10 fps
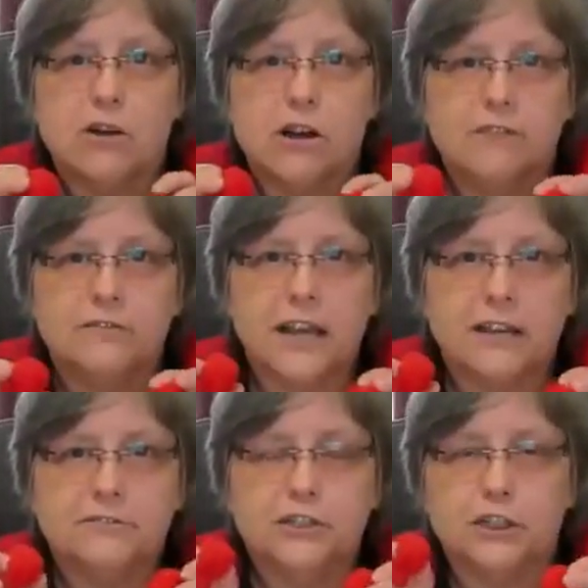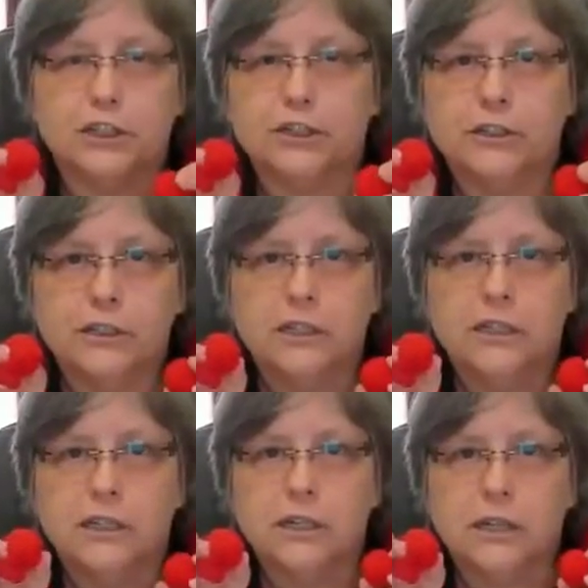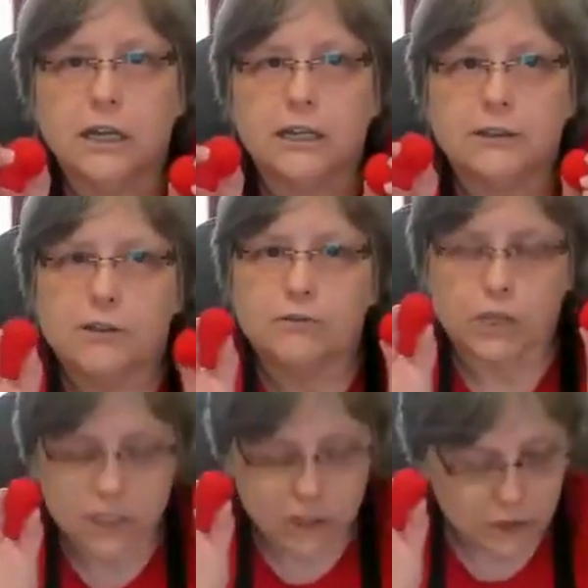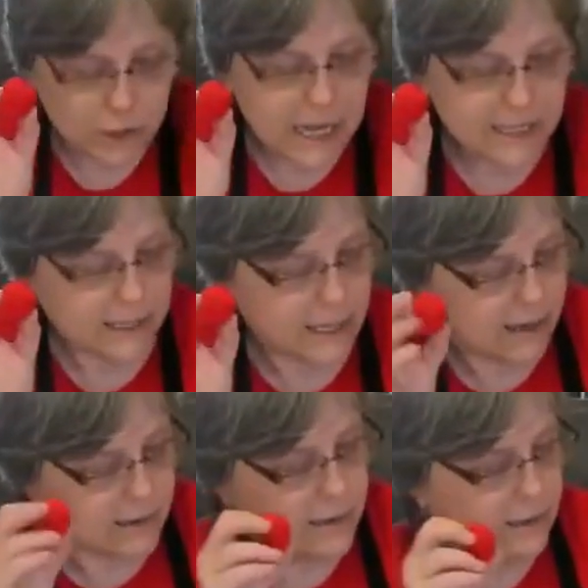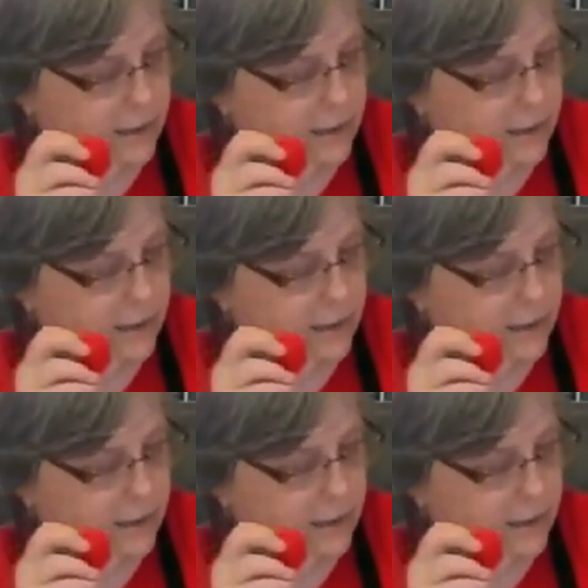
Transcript: off after the 4th of July sale.